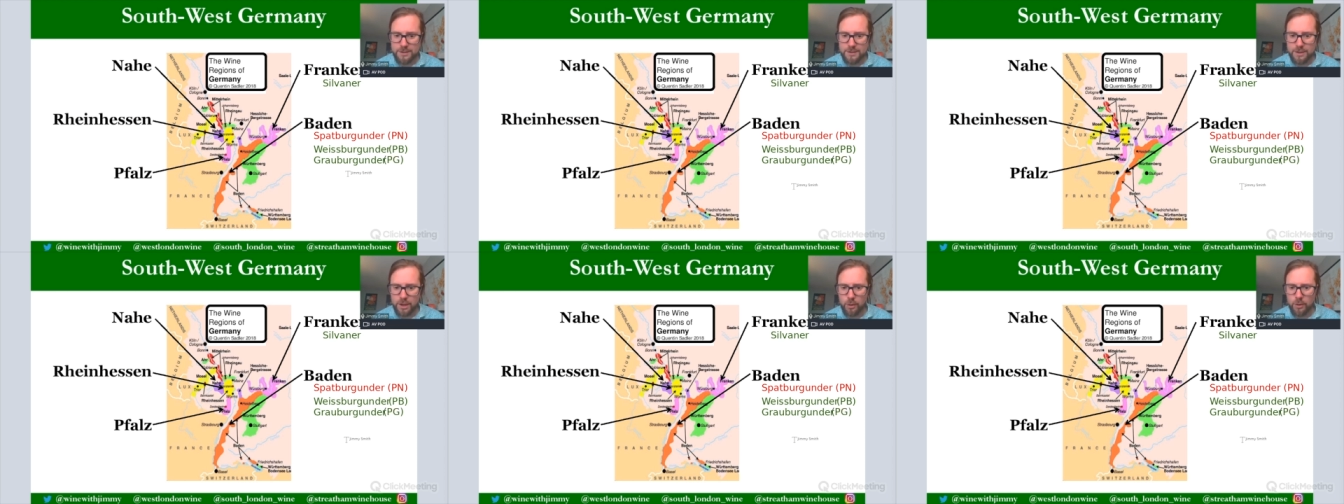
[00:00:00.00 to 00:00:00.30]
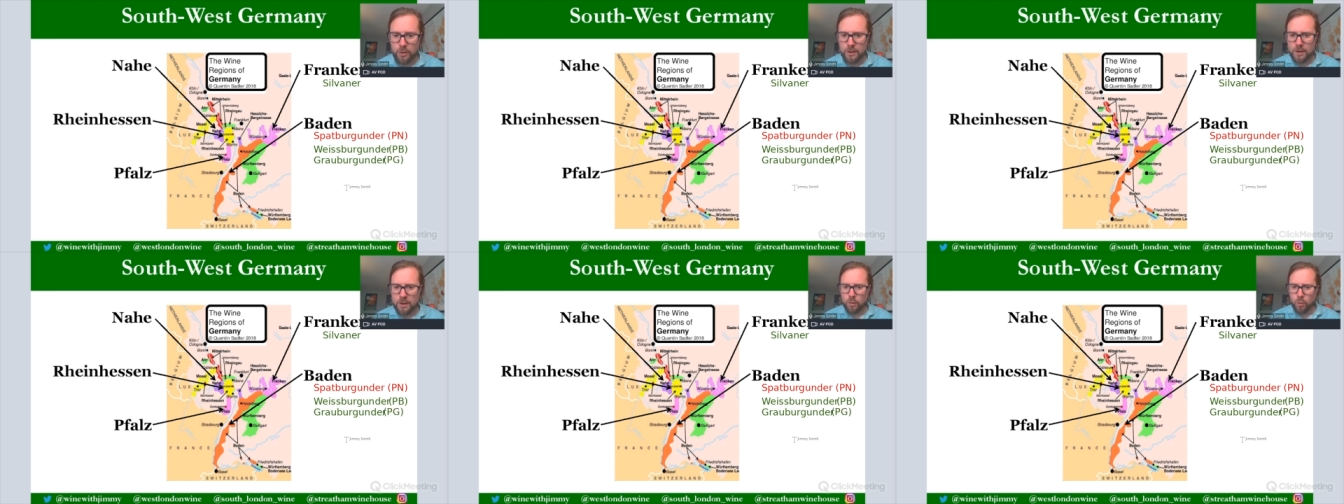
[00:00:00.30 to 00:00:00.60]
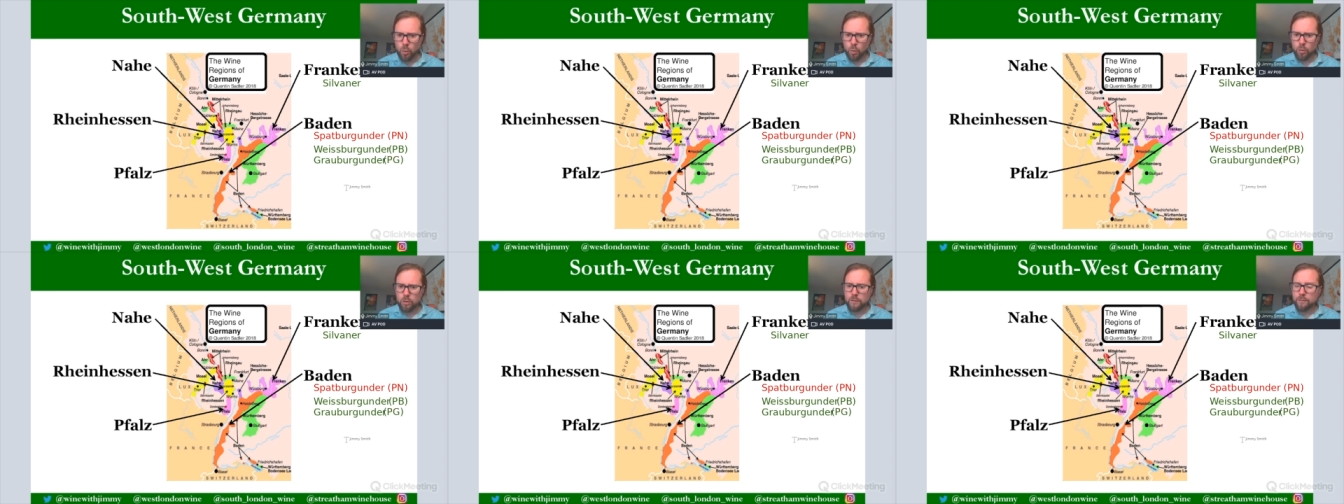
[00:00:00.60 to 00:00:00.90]
So
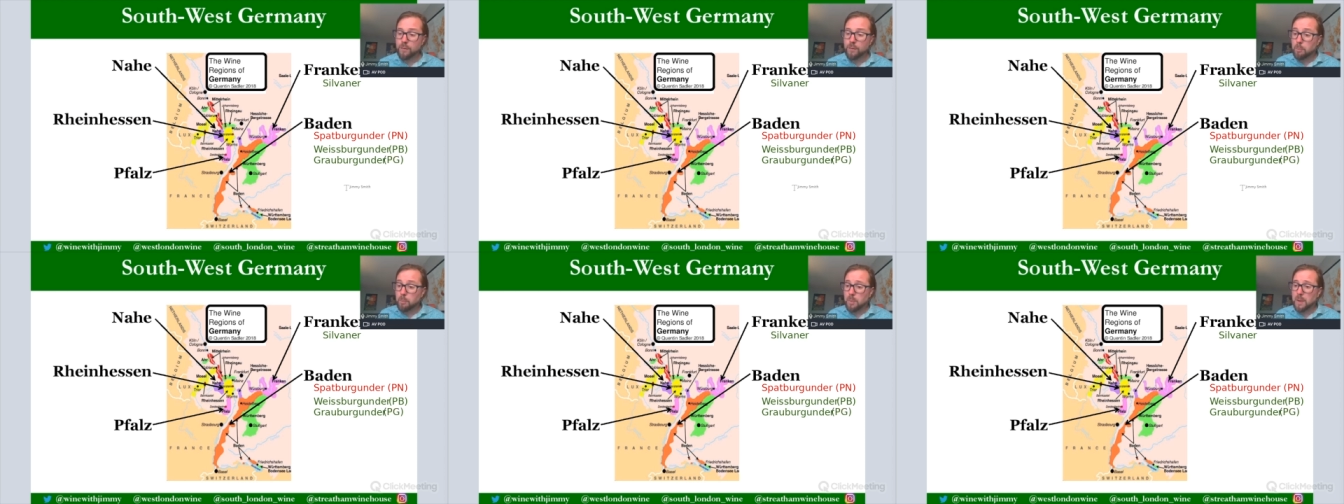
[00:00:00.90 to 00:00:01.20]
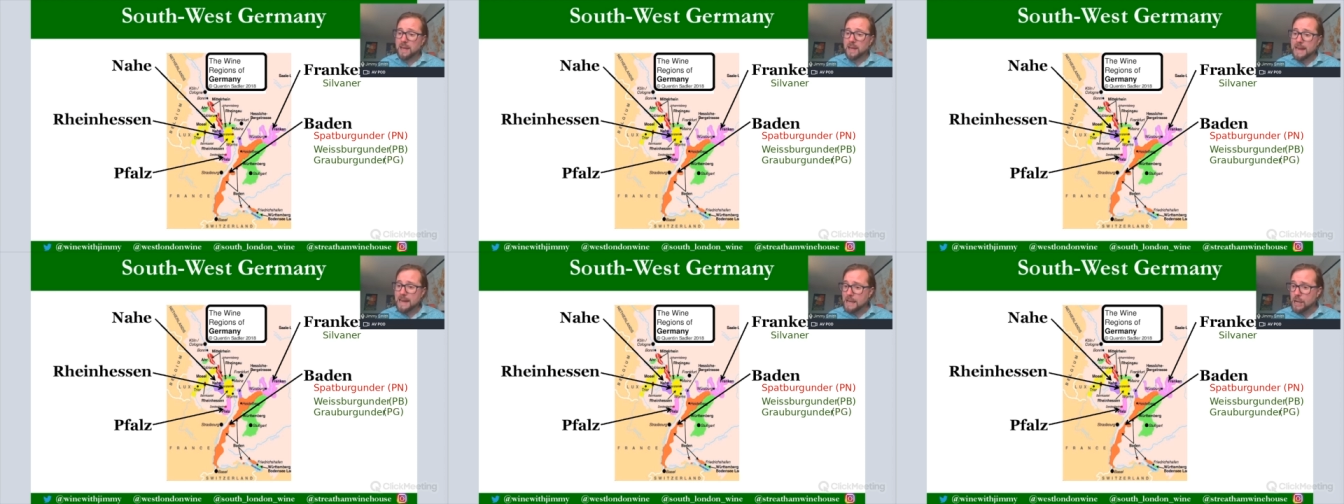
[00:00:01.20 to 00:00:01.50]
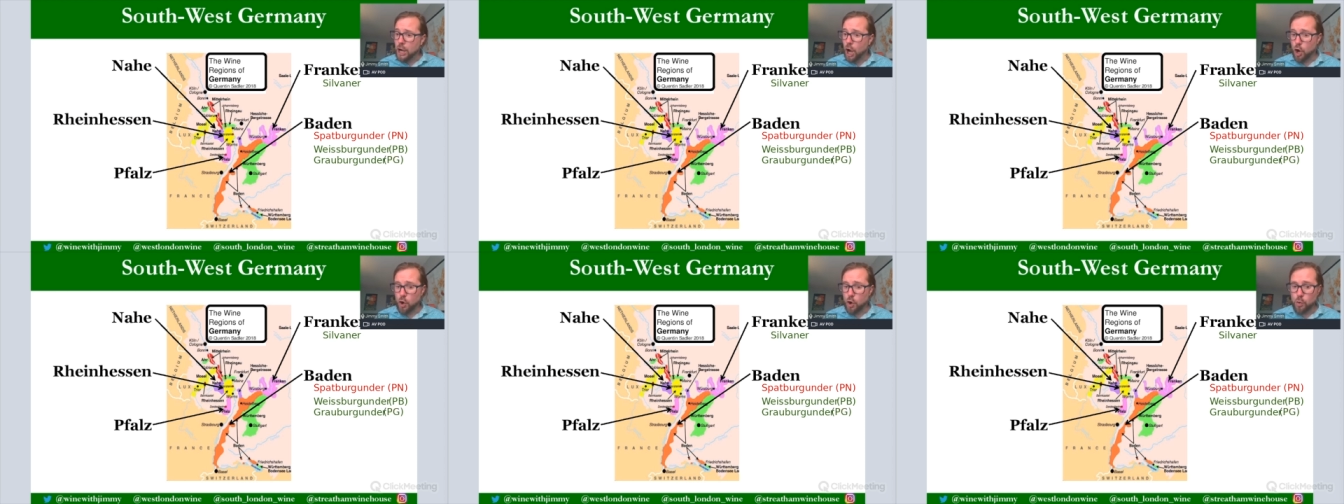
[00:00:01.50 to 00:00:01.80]
all of the
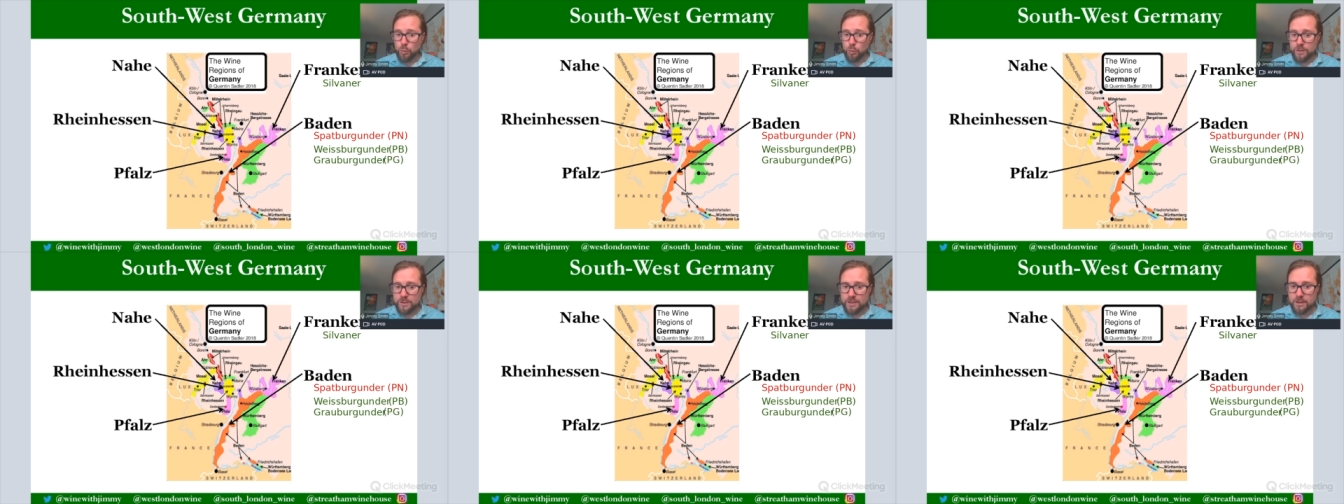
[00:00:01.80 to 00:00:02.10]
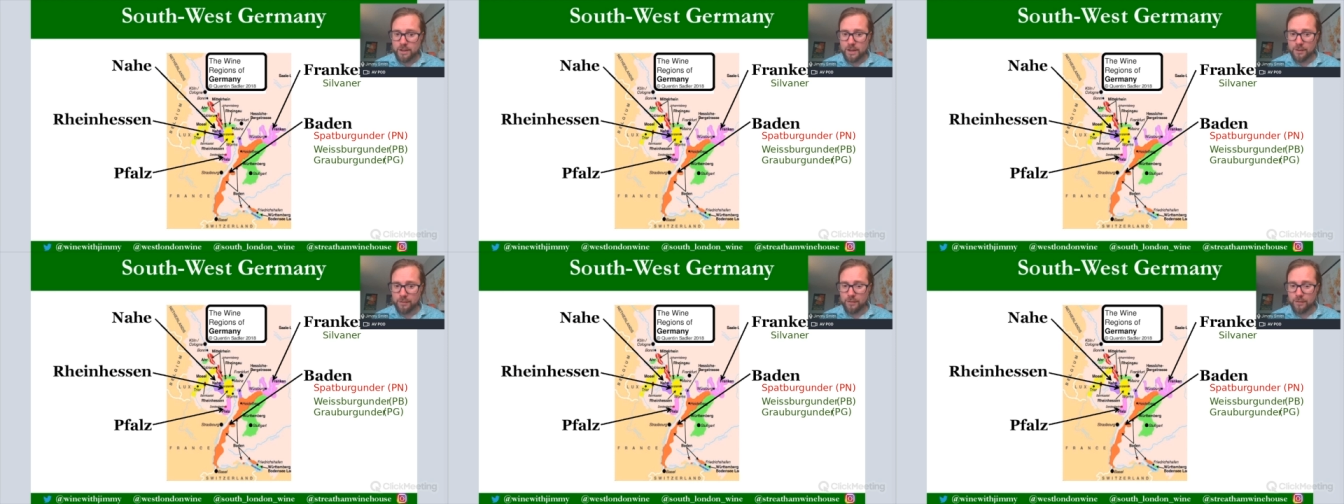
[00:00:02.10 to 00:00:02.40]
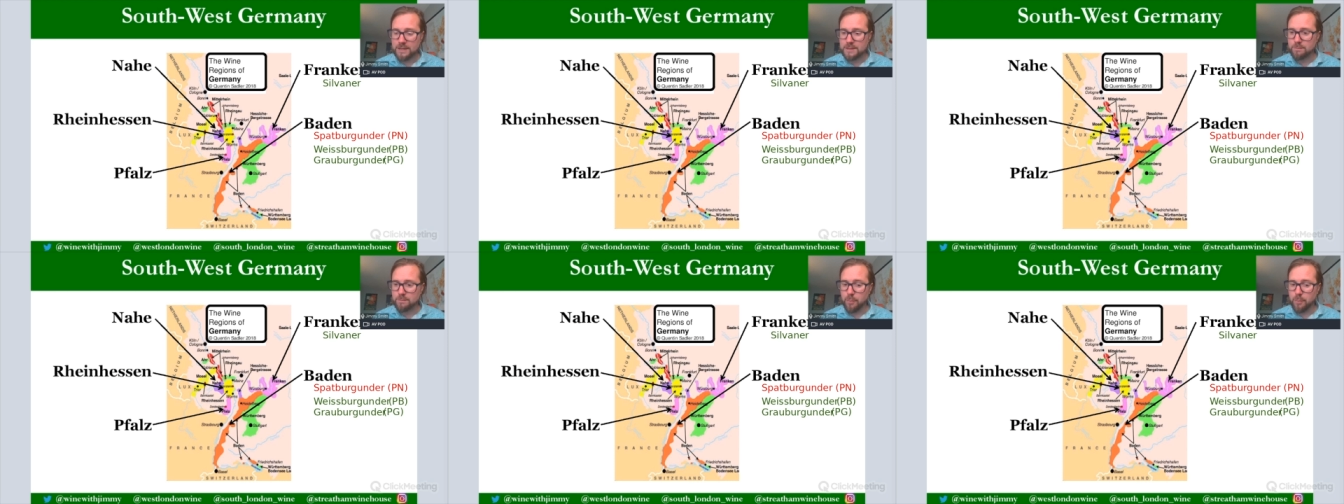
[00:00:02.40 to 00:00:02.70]
Pinots in
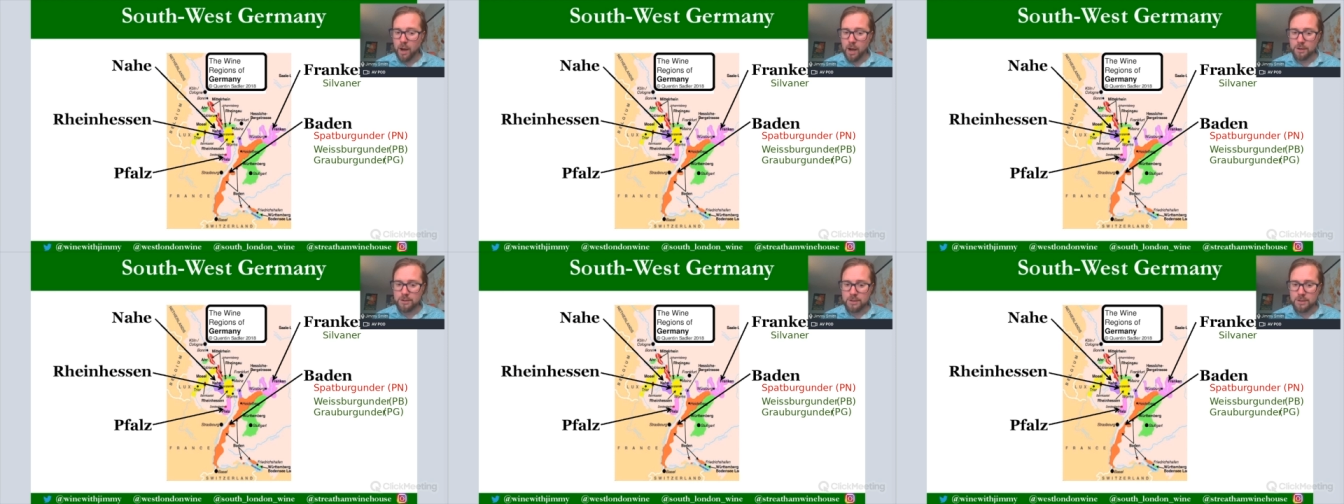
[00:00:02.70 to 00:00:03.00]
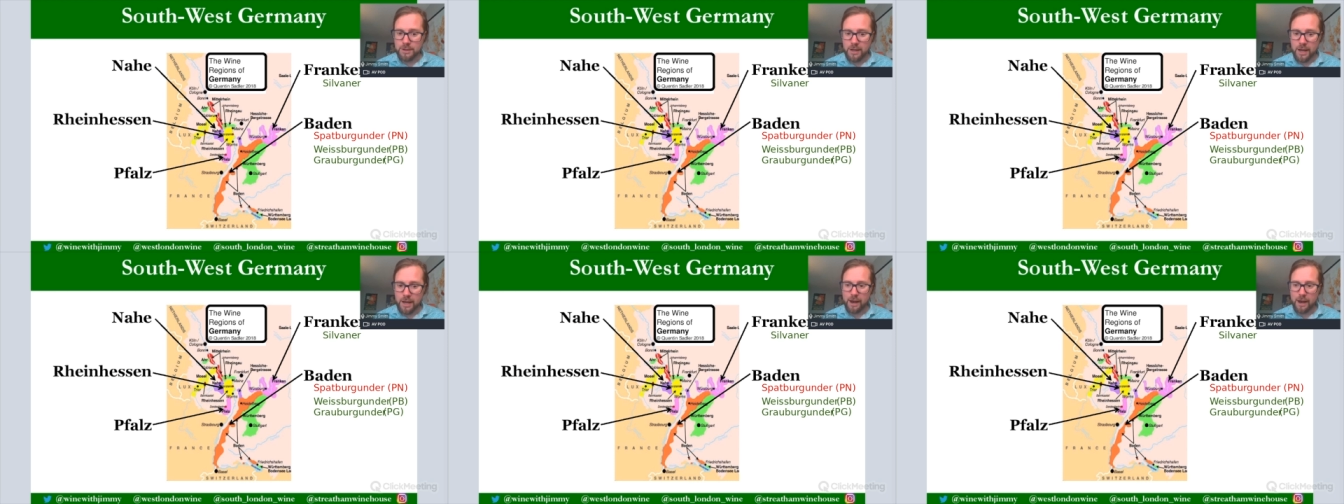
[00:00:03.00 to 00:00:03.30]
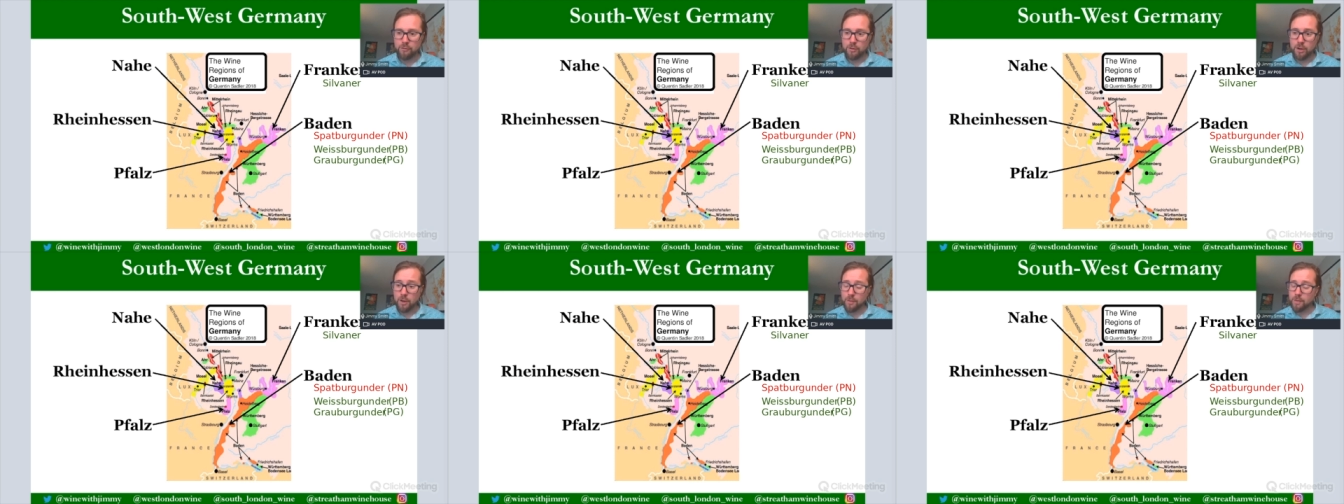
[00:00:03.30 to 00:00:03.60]
this Baden
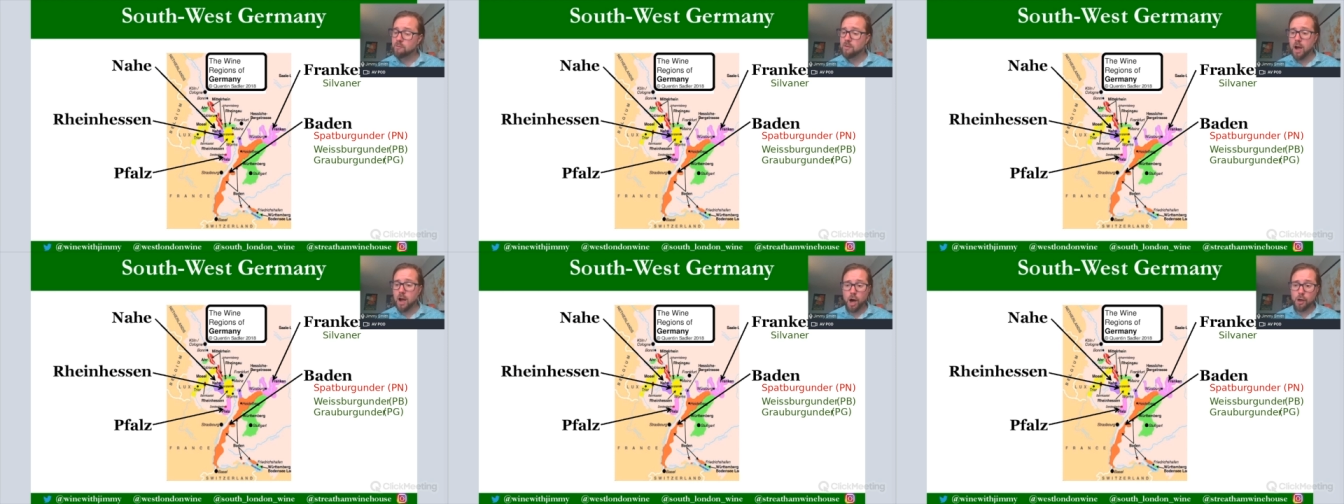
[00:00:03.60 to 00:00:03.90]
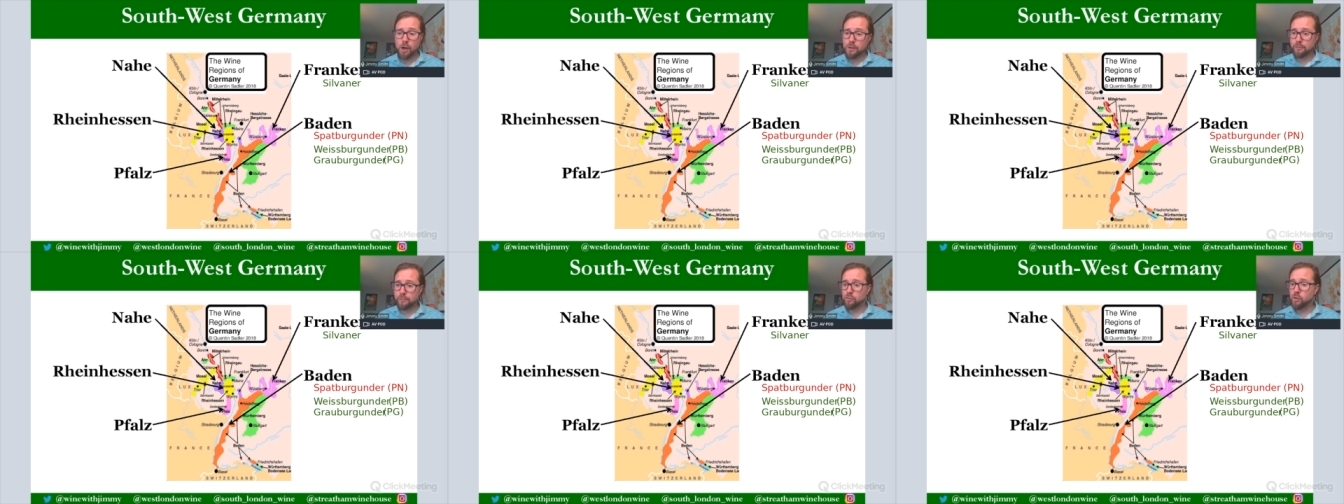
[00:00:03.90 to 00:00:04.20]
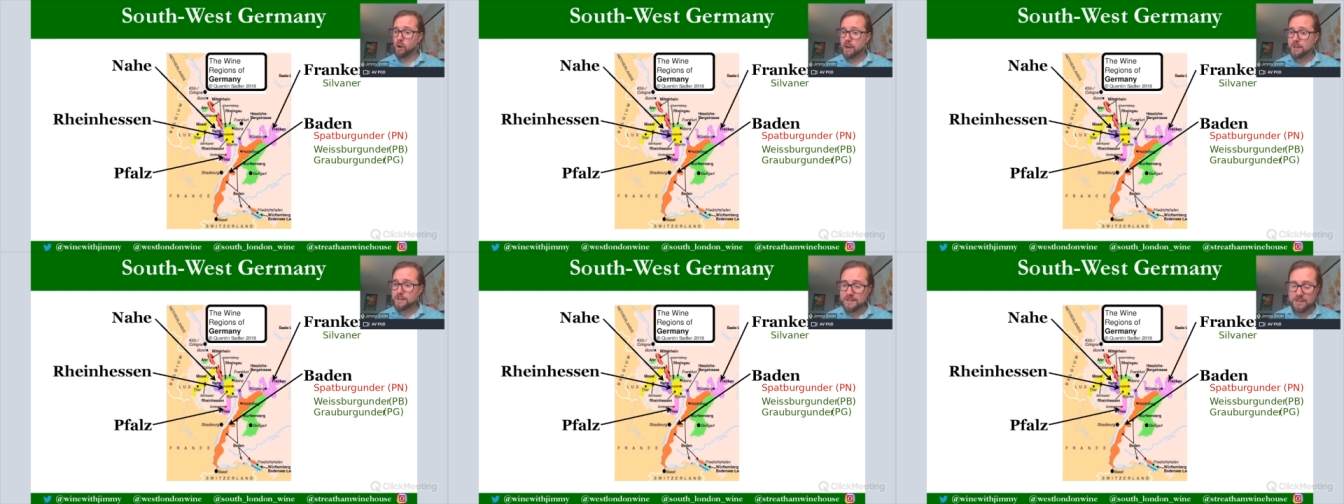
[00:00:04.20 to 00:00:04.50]
area. There are other
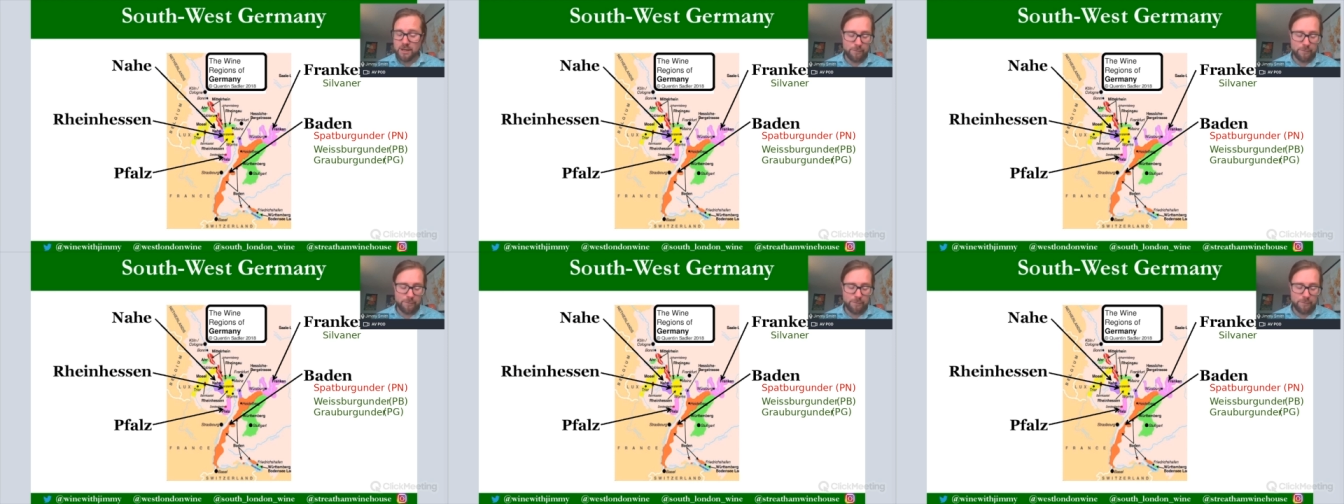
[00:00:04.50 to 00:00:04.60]
varieties.